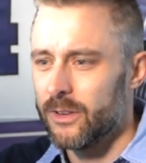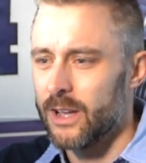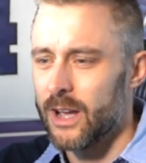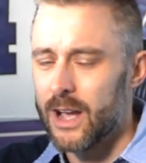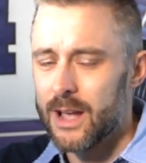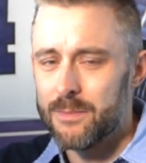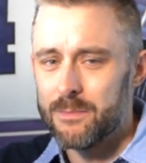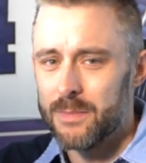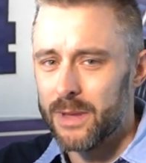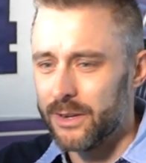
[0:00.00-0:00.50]

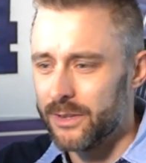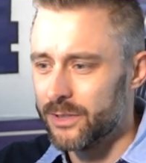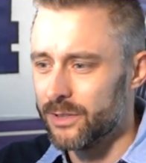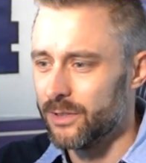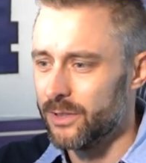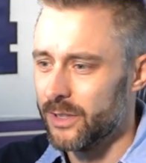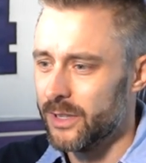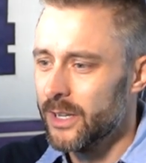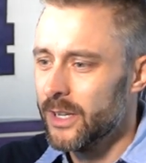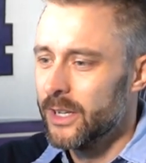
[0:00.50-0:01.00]
guy
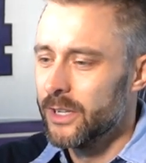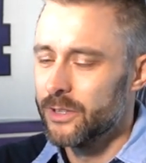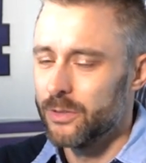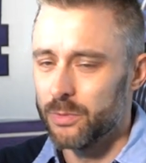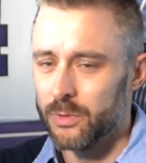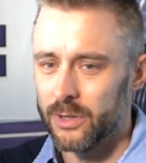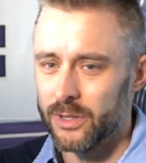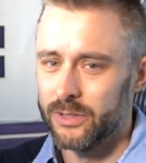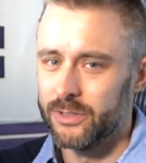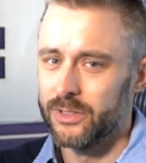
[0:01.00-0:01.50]
mentally
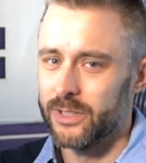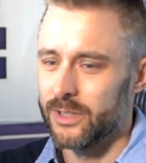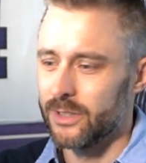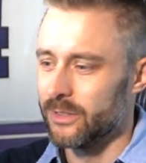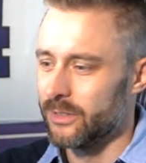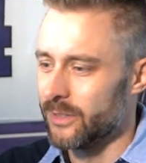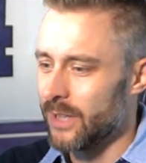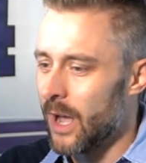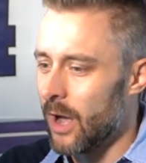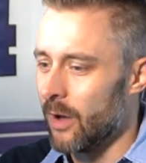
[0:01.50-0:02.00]
to really stick
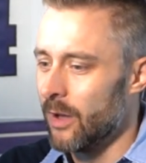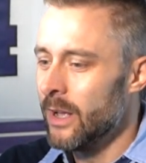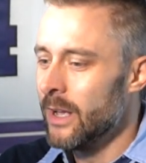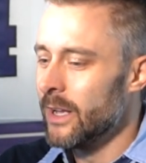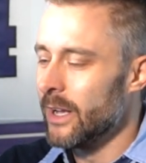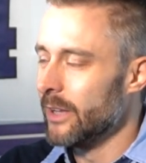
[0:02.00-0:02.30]
this out.